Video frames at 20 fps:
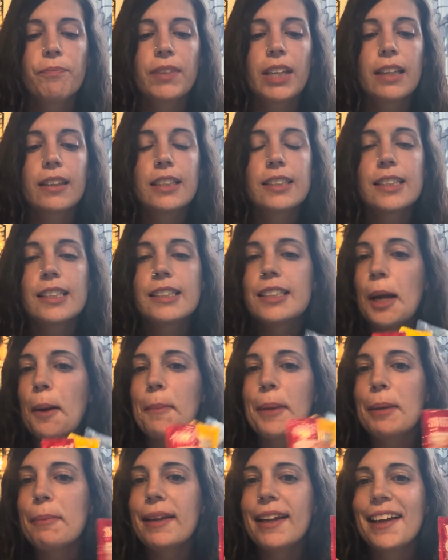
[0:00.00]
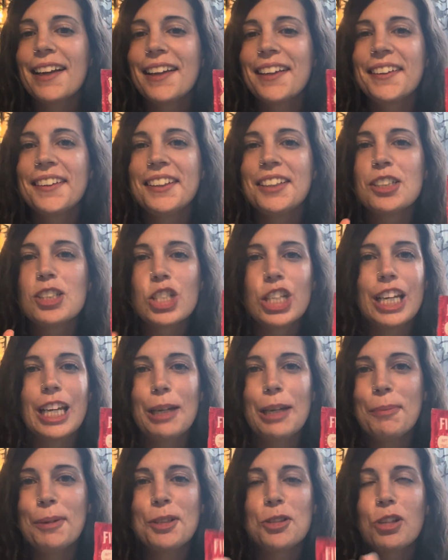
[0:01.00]
this is not me being
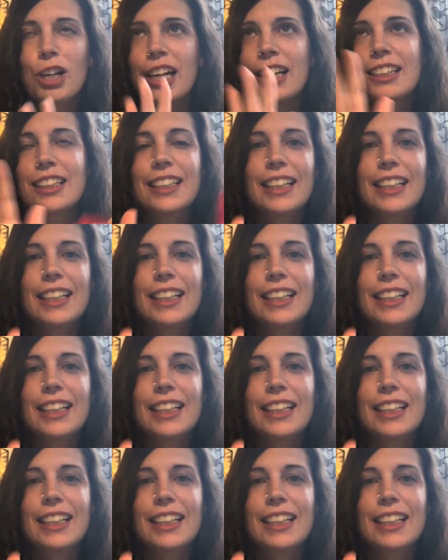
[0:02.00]
cheap and trying to